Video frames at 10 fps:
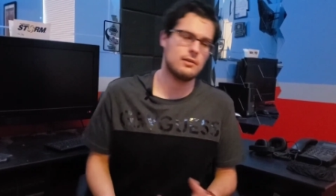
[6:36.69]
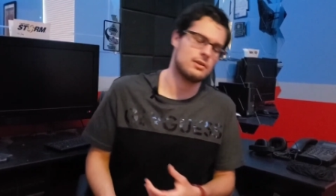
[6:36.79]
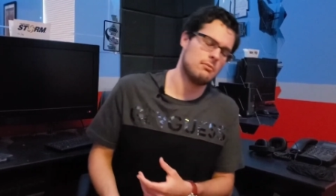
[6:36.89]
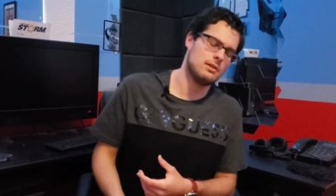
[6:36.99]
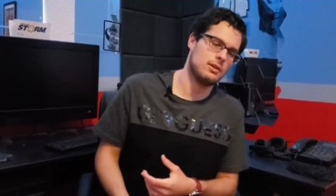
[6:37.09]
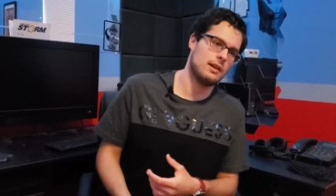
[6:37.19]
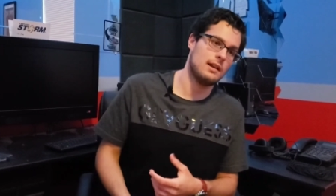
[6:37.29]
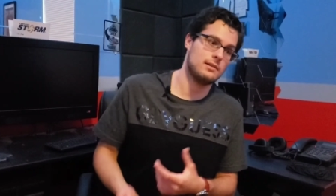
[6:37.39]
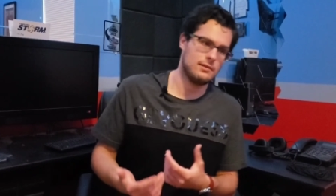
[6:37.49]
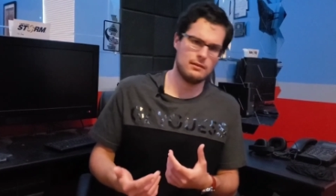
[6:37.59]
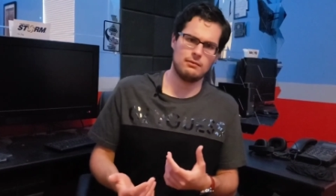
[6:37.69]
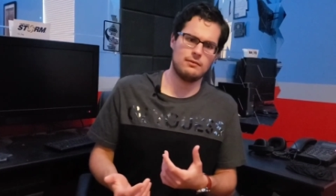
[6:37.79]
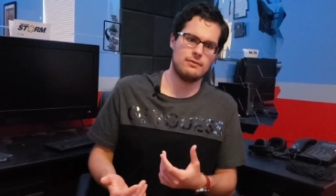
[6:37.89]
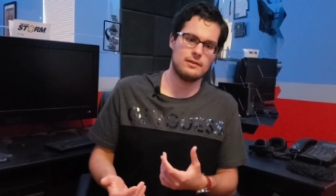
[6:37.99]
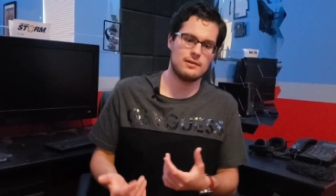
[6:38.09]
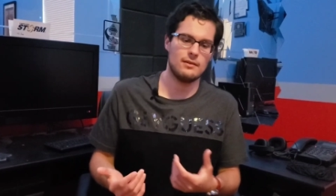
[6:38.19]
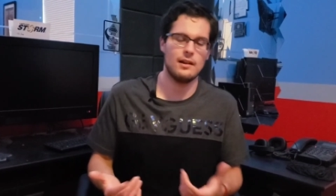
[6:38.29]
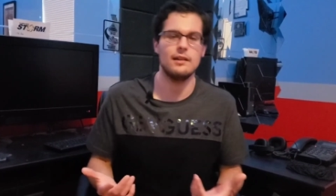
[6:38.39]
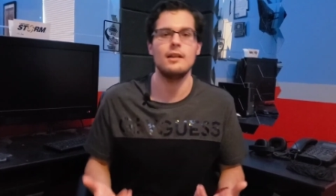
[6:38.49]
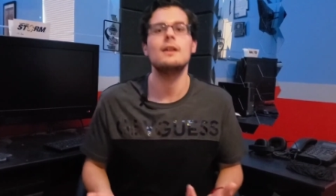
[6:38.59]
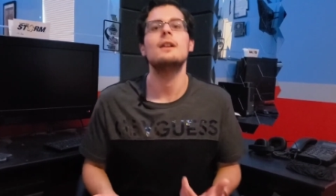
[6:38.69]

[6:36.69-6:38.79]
Or somebody's looking at you and you're like, what the fuck's going on?